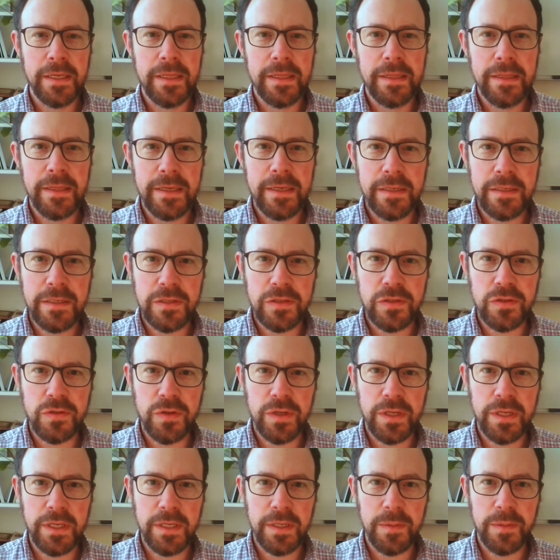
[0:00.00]
the
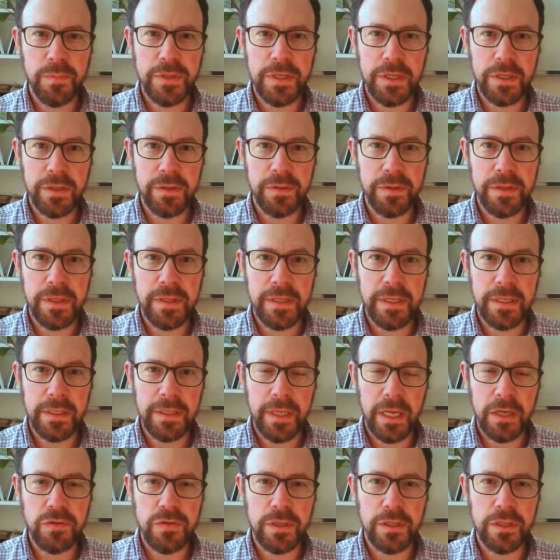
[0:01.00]
industry, particularly the
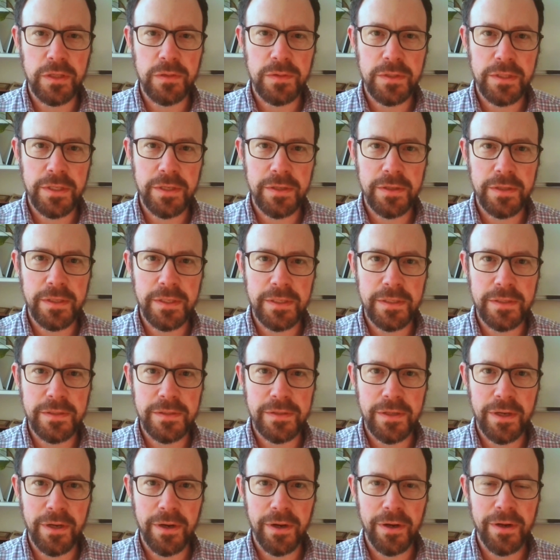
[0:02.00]
electric utilities,
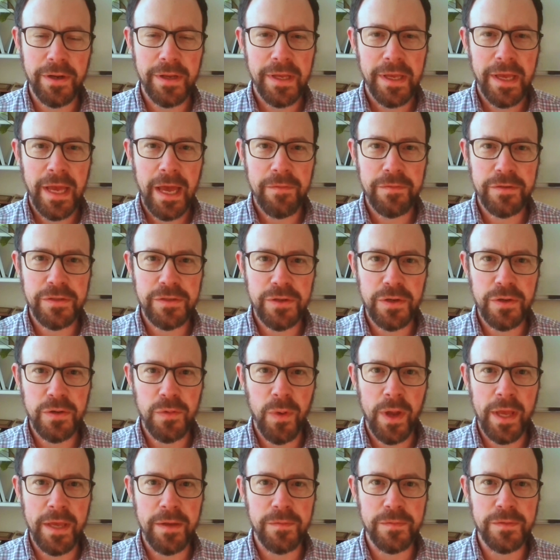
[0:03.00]
are have a certain
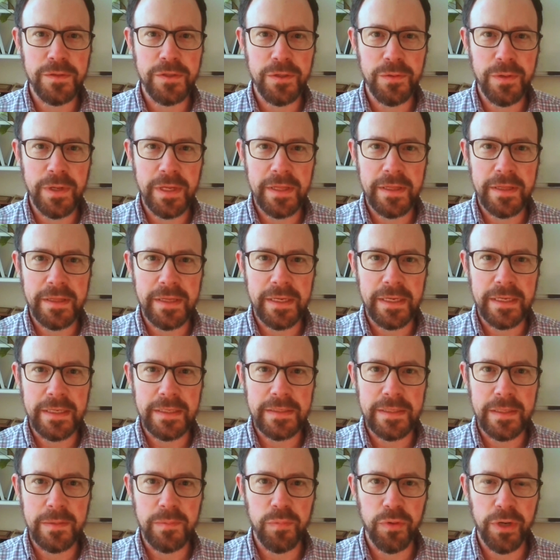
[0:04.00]
way of doing things,
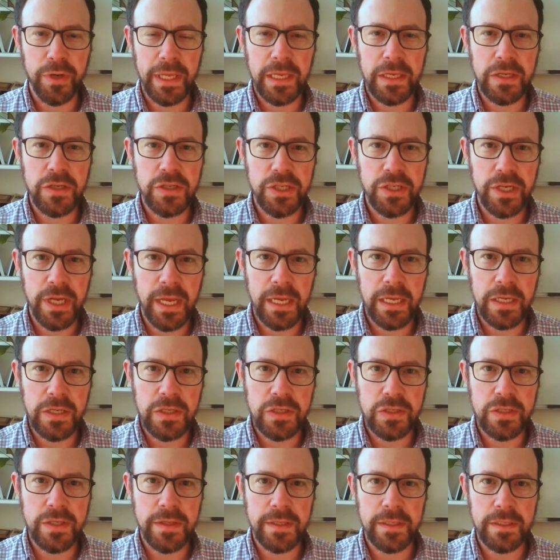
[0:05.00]
and bringing
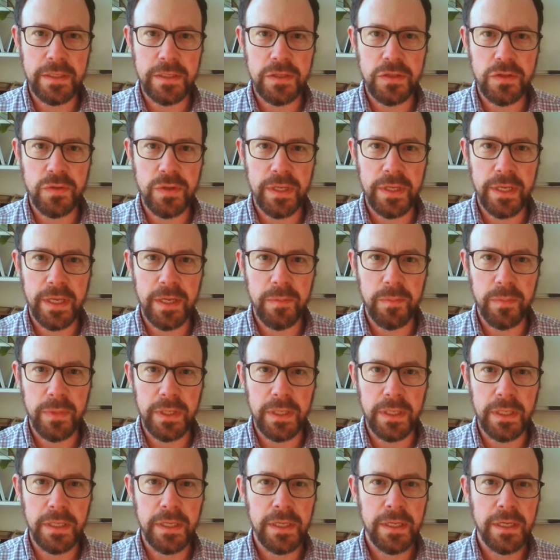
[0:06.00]
change to the industry can
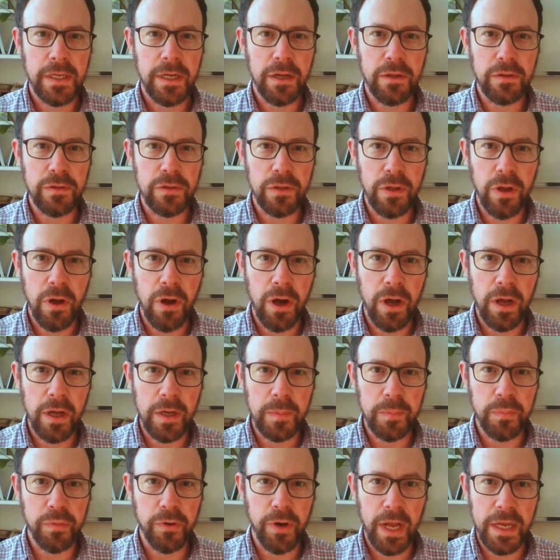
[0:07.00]
be a long
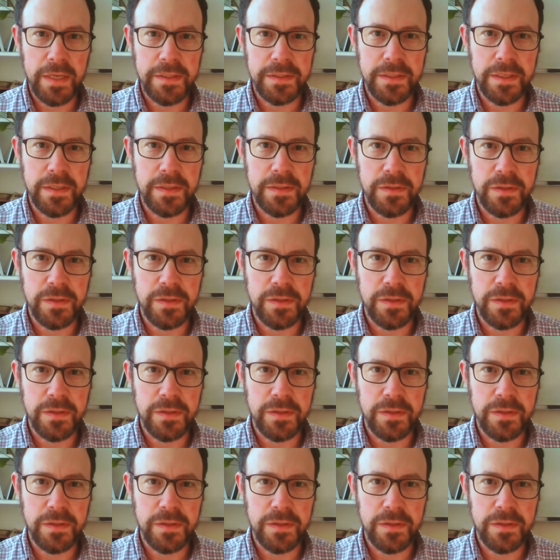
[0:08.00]
process.